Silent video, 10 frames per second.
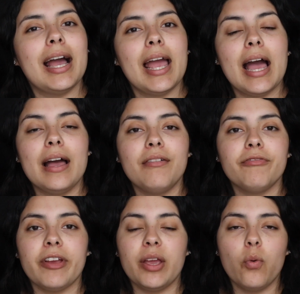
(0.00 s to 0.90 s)
I
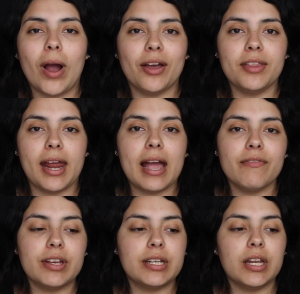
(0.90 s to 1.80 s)
have a while that I
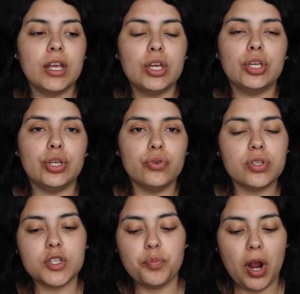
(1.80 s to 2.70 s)
haven't
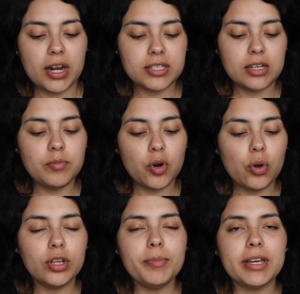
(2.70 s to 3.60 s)
used this product anymore,
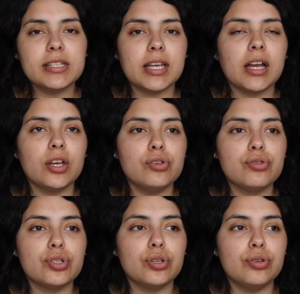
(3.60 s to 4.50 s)
only because I got
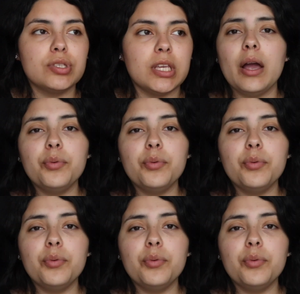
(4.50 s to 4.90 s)
used to using,